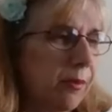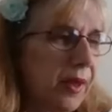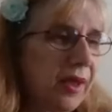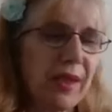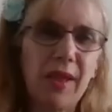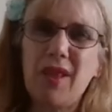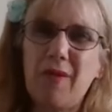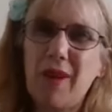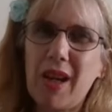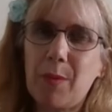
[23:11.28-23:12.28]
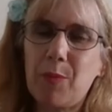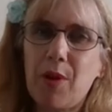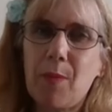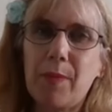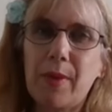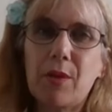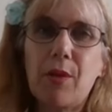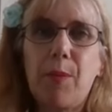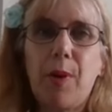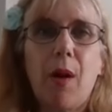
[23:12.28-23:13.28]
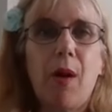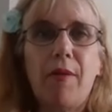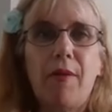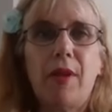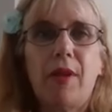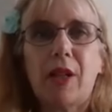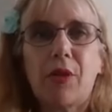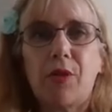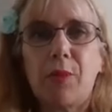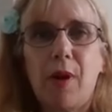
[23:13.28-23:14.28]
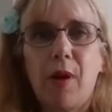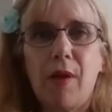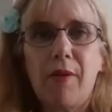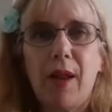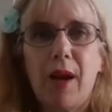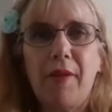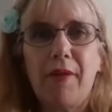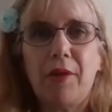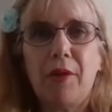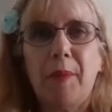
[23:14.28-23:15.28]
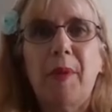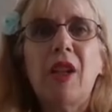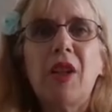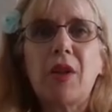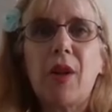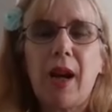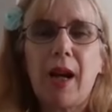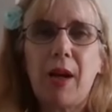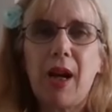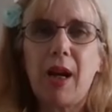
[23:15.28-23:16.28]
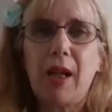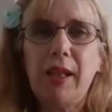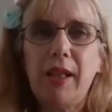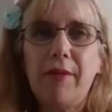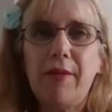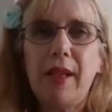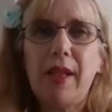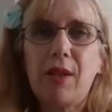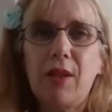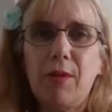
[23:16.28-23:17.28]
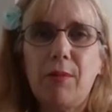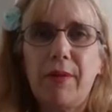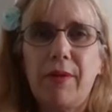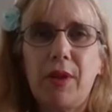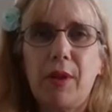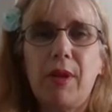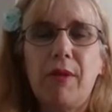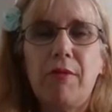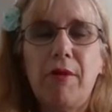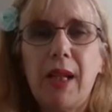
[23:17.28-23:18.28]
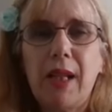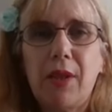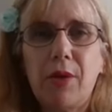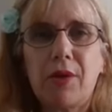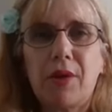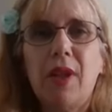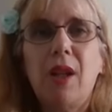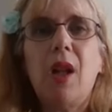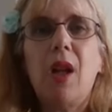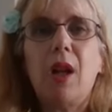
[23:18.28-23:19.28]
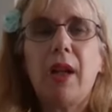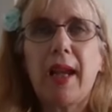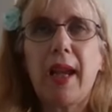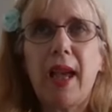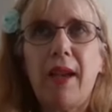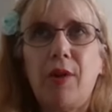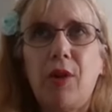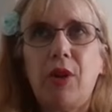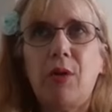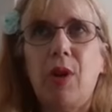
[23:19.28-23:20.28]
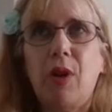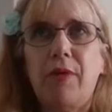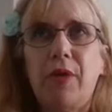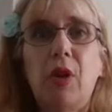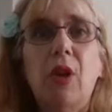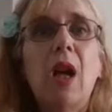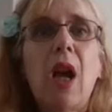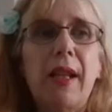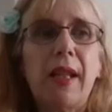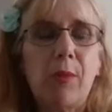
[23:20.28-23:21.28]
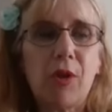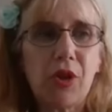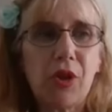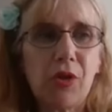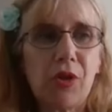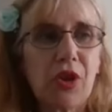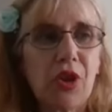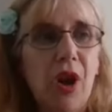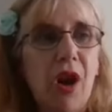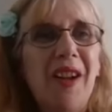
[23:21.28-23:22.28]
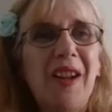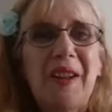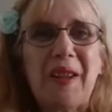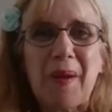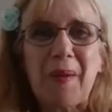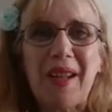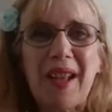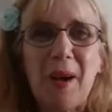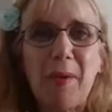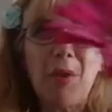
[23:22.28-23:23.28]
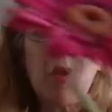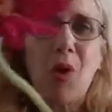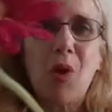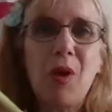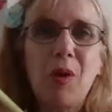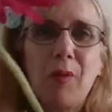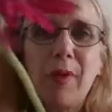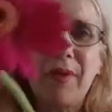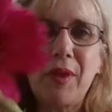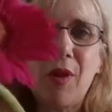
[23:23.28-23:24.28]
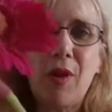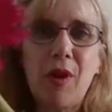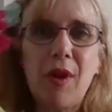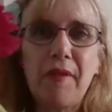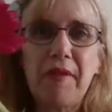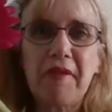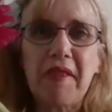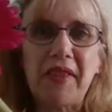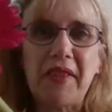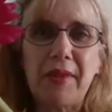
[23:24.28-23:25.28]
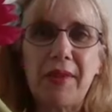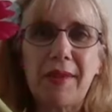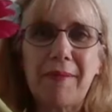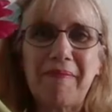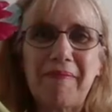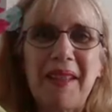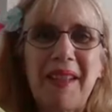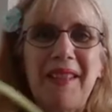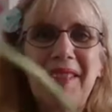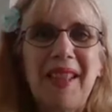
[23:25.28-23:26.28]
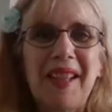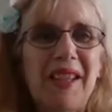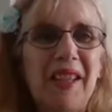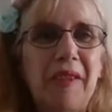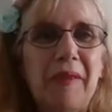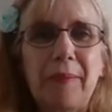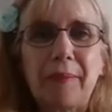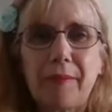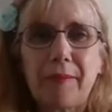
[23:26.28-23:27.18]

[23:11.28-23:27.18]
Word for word: but it isn't really a problem, it's all part of natural part of life for So I, I leave his love with you. He really does care for you and love you. And he wants you to start going out more with your friends. Thank you.